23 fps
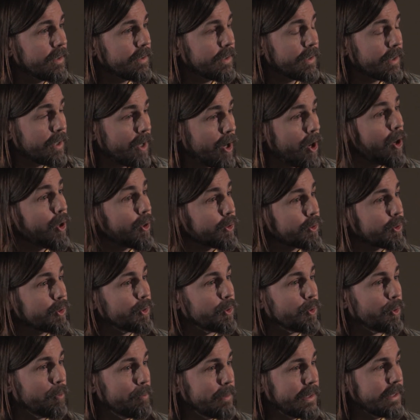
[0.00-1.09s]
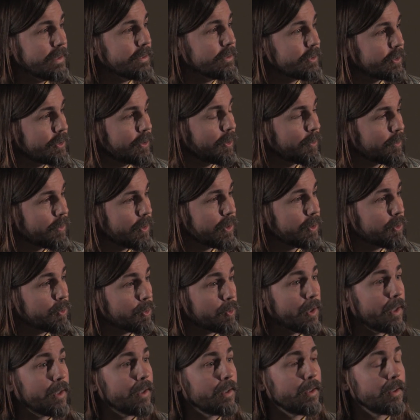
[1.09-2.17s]
hardcore means that
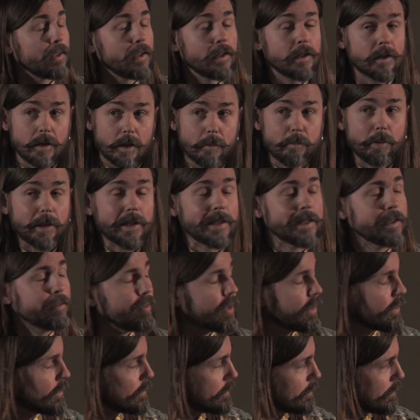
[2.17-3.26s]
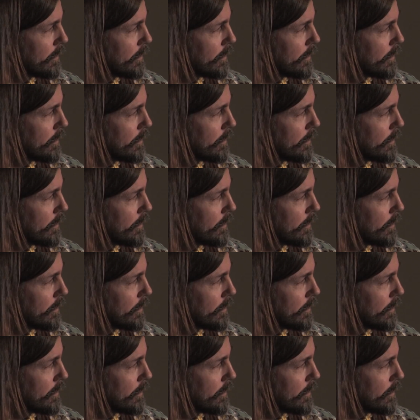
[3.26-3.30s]
you're a believer.